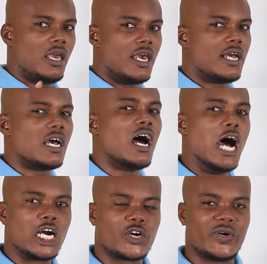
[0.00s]
And
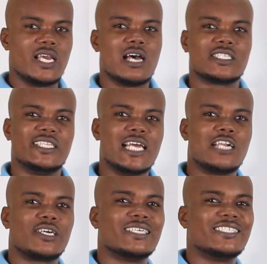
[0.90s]
hungry as
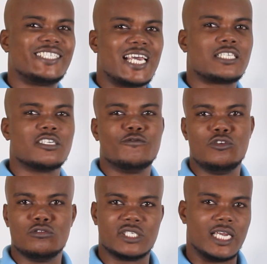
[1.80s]
another context of
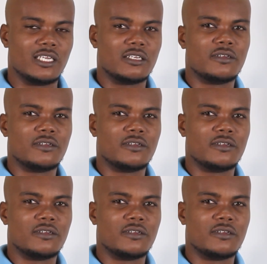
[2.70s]
using.